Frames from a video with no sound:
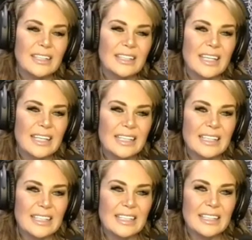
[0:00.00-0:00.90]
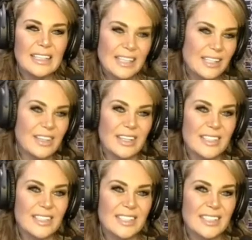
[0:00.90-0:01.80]
can eat
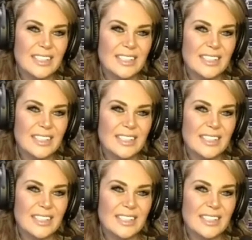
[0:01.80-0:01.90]
this."